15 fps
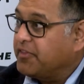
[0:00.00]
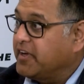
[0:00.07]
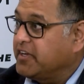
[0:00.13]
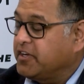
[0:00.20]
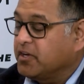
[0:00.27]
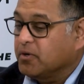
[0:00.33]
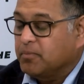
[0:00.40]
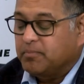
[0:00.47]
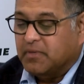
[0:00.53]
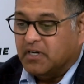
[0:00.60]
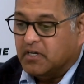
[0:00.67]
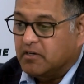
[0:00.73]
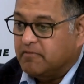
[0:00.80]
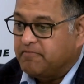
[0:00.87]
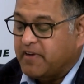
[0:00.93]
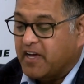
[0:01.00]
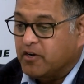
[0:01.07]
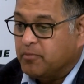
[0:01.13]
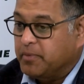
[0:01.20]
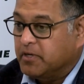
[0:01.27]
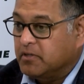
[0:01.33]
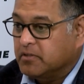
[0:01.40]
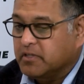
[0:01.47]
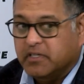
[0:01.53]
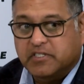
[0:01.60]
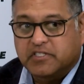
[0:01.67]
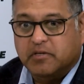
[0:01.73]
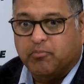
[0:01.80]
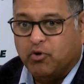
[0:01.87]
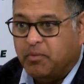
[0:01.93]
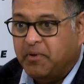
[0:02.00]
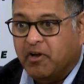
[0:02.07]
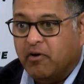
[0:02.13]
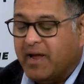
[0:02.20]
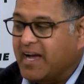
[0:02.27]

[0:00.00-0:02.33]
thank you. Um, Vanderbilt is the premier